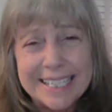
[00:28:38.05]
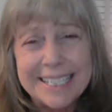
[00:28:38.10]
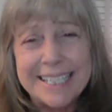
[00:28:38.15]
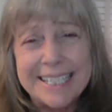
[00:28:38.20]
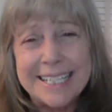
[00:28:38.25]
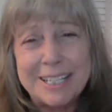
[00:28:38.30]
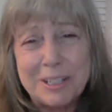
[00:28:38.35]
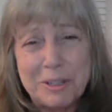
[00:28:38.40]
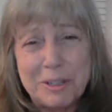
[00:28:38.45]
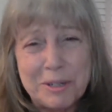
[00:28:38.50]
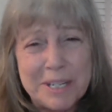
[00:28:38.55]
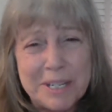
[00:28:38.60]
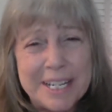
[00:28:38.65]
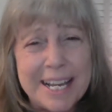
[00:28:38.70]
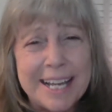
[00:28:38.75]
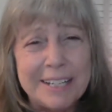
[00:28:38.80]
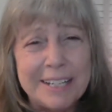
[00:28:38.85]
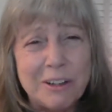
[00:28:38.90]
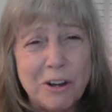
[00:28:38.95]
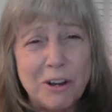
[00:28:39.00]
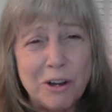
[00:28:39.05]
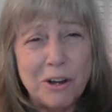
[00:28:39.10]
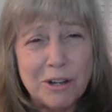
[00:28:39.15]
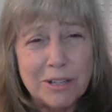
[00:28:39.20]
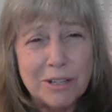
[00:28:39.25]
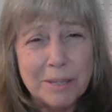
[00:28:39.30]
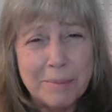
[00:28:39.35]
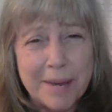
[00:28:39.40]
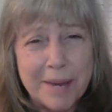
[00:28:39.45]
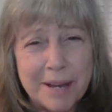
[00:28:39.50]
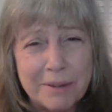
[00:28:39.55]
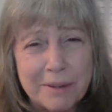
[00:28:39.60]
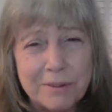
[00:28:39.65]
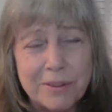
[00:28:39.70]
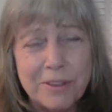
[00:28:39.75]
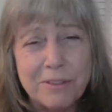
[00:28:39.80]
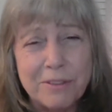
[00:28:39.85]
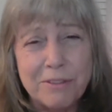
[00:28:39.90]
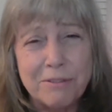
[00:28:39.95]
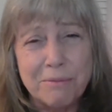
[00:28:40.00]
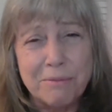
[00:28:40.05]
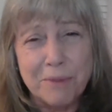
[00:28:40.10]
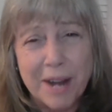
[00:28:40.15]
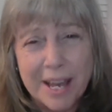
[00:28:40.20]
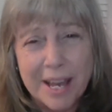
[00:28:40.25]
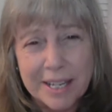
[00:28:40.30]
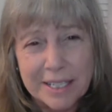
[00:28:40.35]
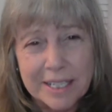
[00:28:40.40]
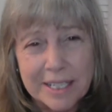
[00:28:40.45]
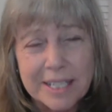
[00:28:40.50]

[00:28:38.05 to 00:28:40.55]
disagree at all about the threat